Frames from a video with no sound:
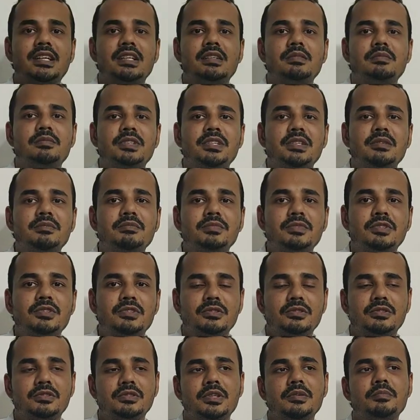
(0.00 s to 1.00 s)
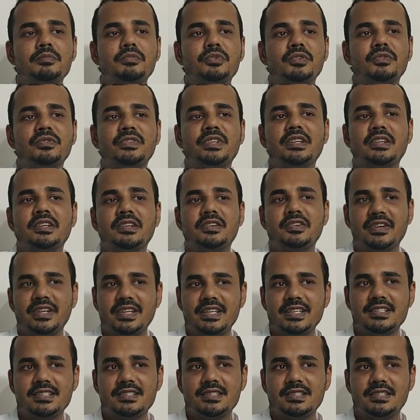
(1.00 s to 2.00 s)
help them to improve their
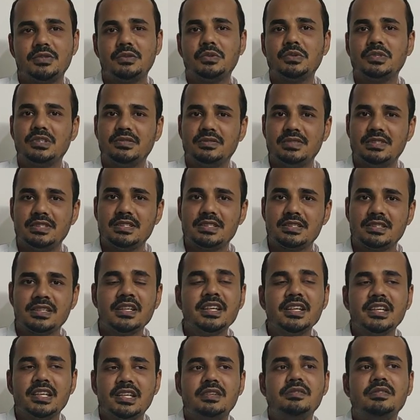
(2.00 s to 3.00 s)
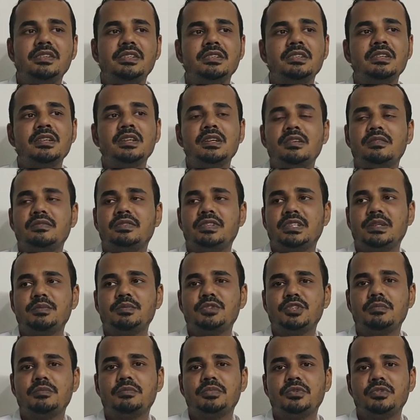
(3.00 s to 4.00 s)
grades in O-levels, even for them
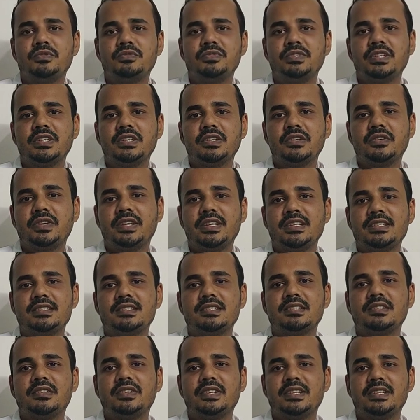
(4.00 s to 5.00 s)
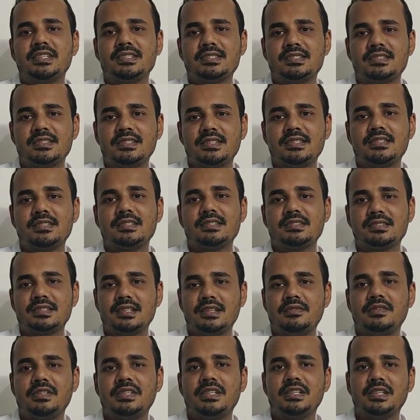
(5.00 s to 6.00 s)
to improve their grades in grades 6,
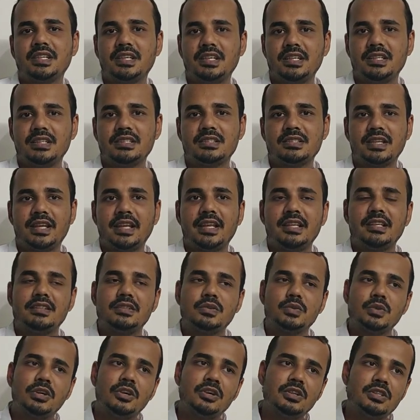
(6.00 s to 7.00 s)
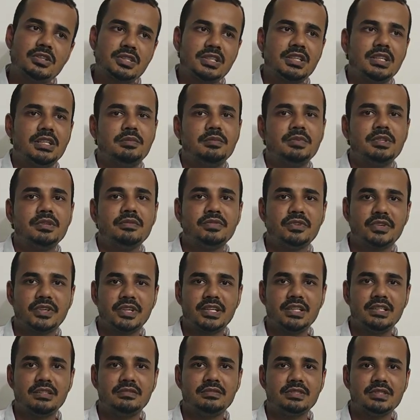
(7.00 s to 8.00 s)
7, and 8, and it will also help them for
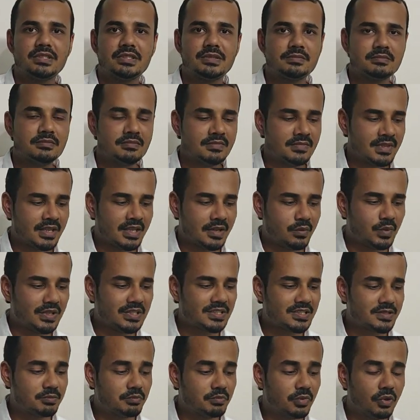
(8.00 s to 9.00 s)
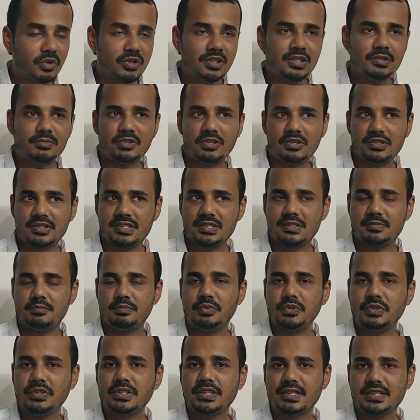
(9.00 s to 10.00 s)
A-levels. What's more about this
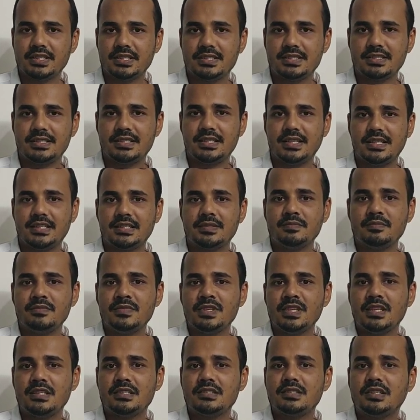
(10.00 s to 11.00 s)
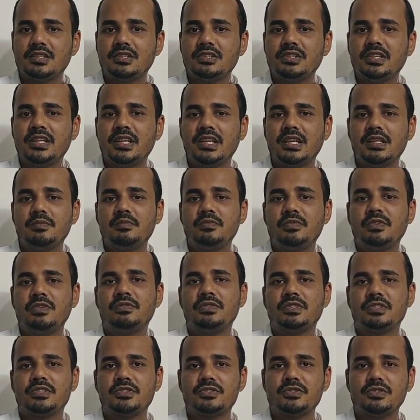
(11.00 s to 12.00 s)
book is that it's not only helpful
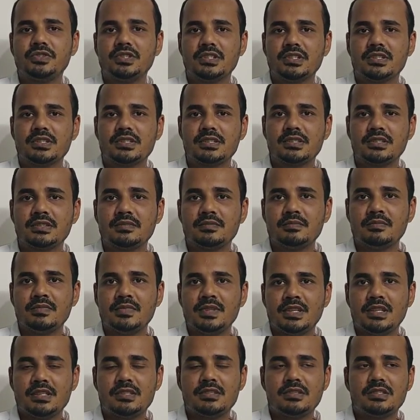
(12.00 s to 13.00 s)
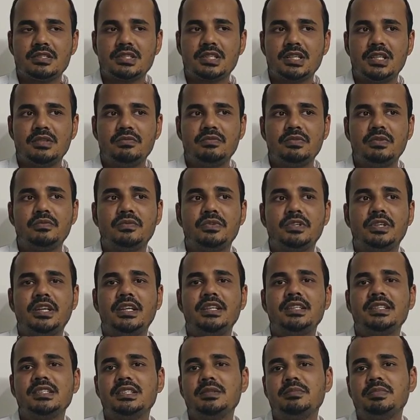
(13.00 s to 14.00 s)
for students, it's also helpful for
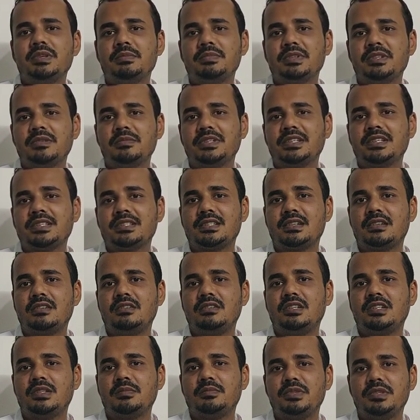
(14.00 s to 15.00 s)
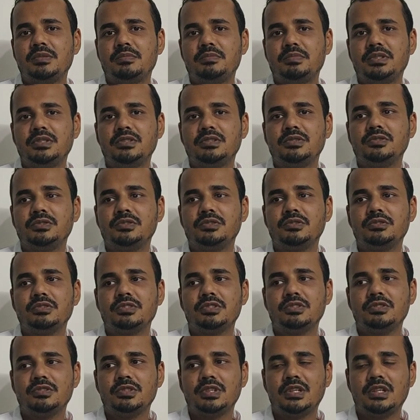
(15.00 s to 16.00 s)
elderly people, because there are a lot of people who
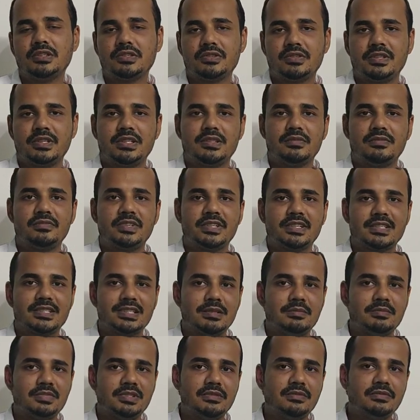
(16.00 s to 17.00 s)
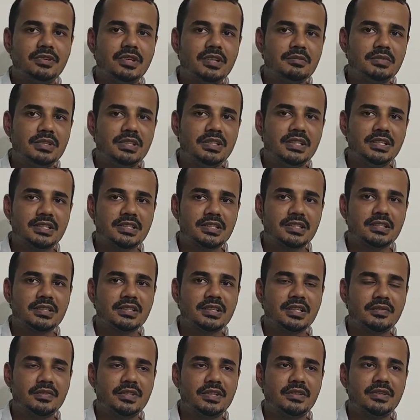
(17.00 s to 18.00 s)
don't know how to write, for example, a formal letter.
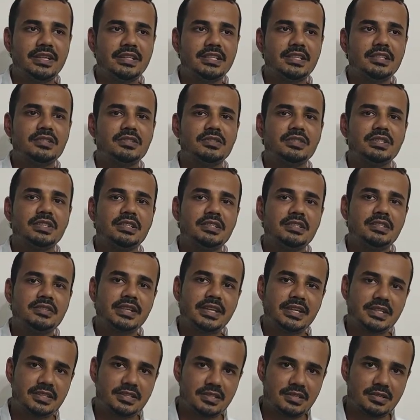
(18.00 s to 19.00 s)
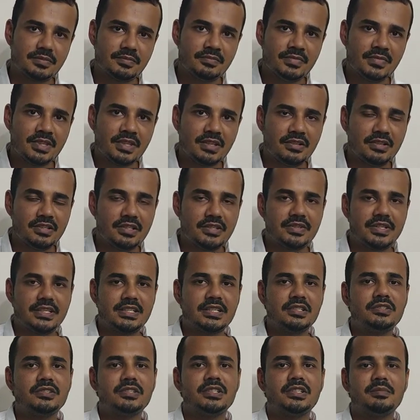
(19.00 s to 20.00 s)
If they're writing to their director or they're
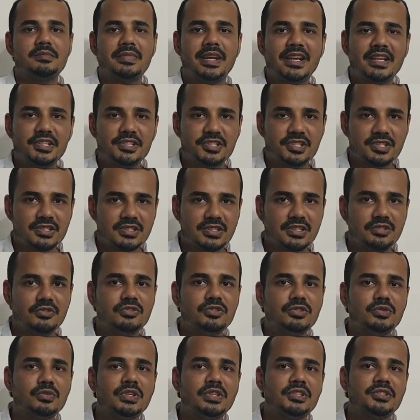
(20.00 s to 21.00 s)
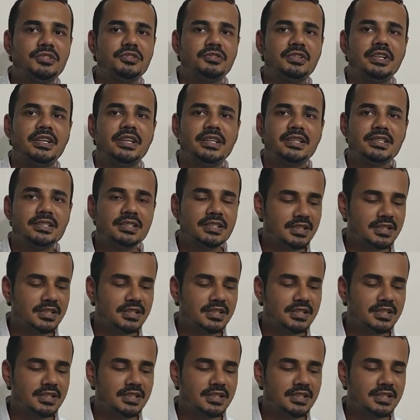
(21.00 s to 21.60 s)
writing to their manager, they don't know what to write.